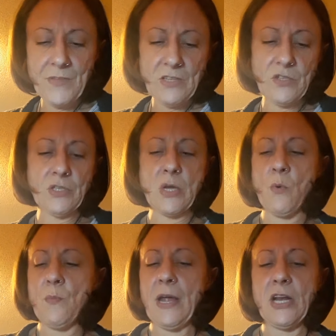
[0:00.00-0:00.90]
So
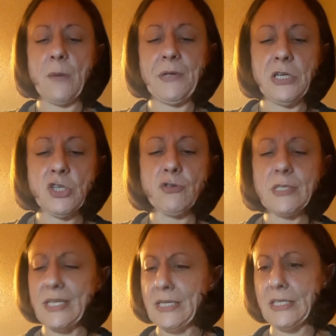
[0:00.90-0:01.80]
someone might not be
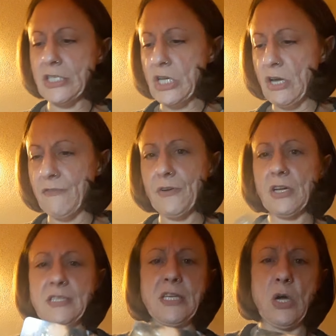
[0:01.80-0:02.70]
interested in this offer
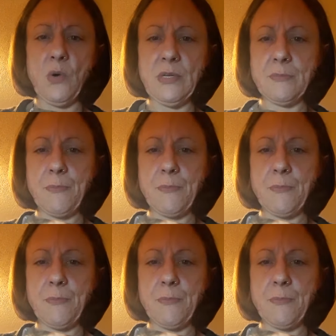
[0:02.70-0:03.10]
because they're always